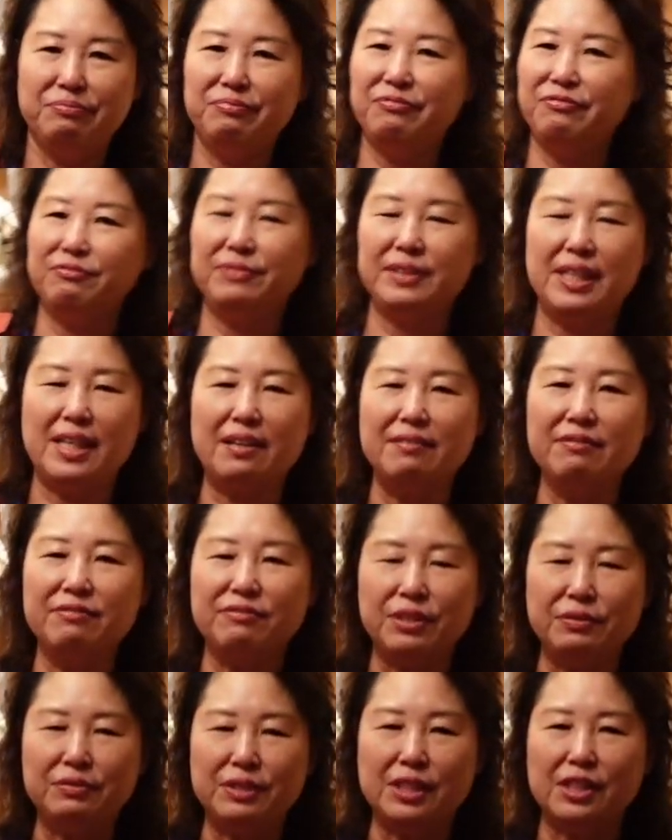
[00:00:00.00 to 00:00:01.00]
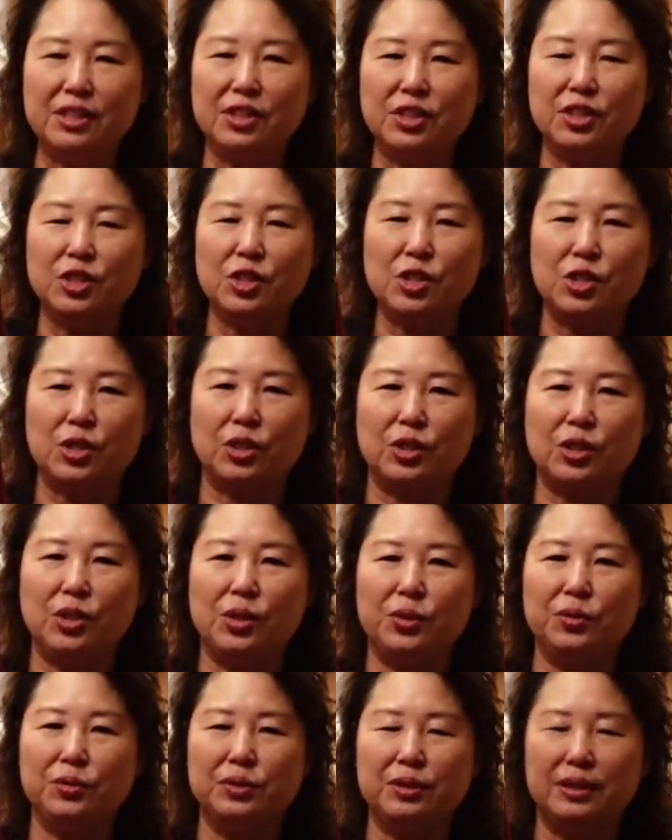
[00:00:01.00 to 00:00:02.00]
10, 15 years
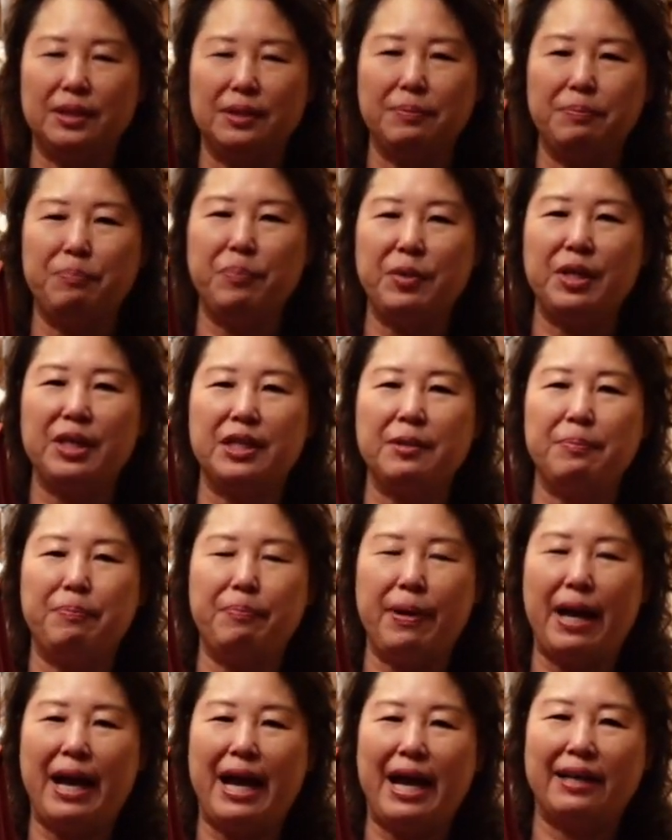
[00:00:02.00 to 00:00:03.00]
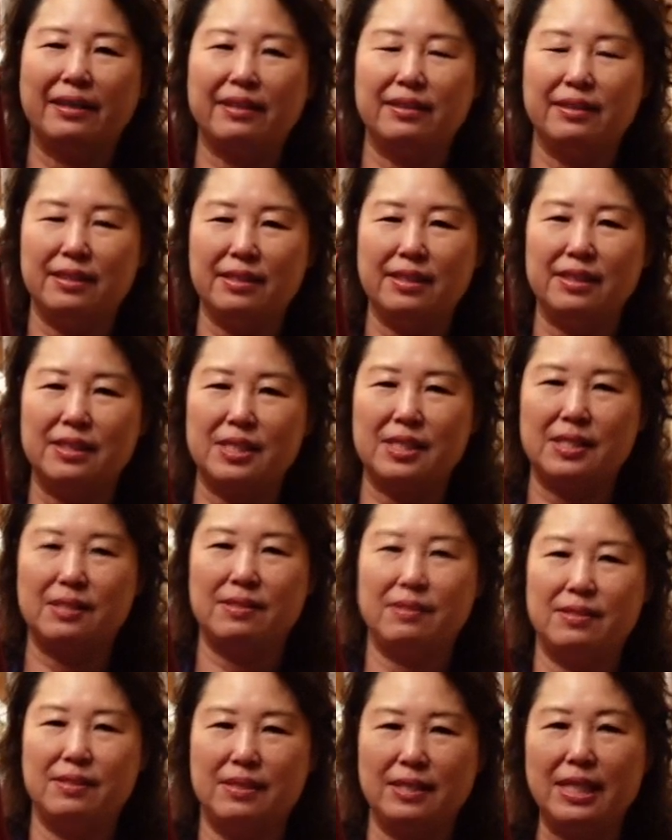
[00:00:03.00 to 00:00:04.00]
ago, the big bag,
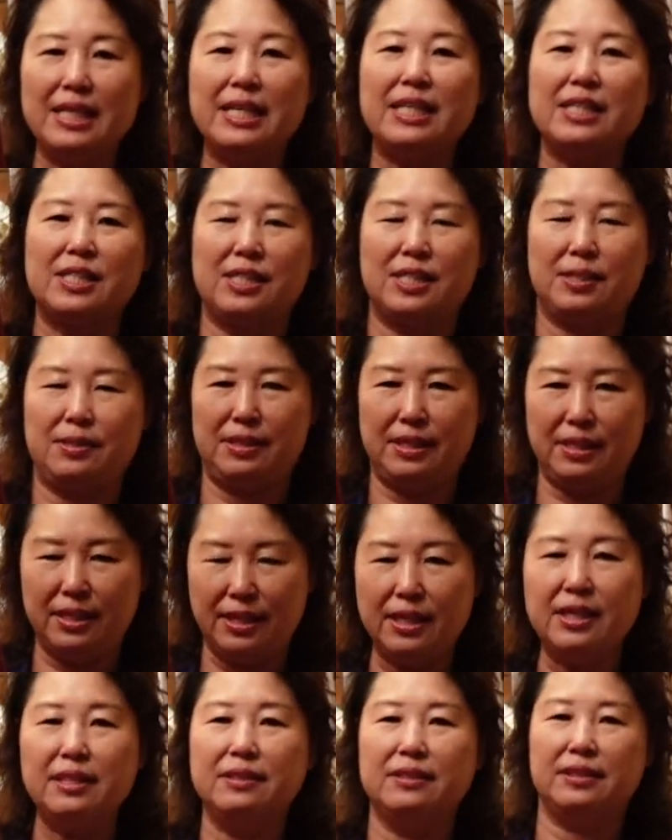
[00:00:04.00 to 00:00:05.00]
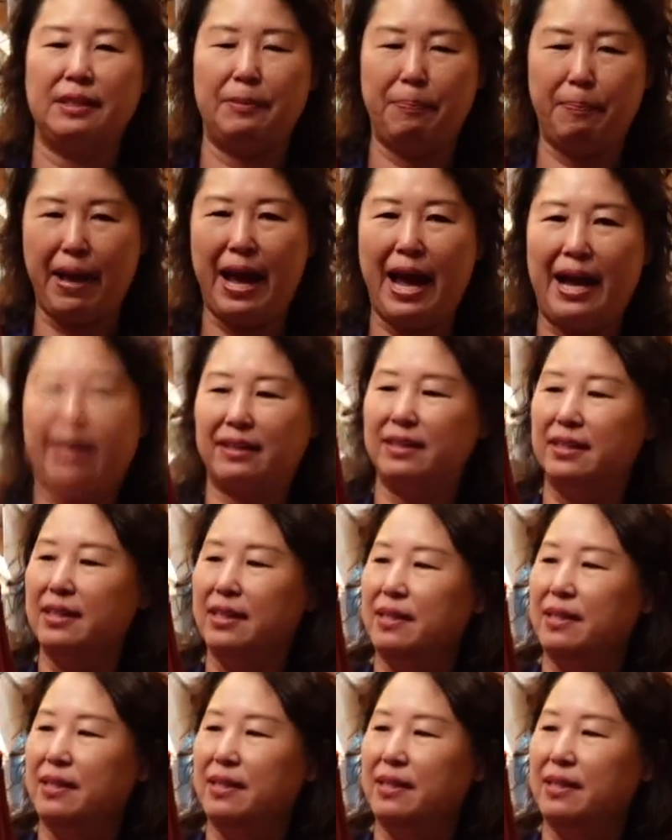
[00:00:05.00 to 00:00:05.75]
it's the bag.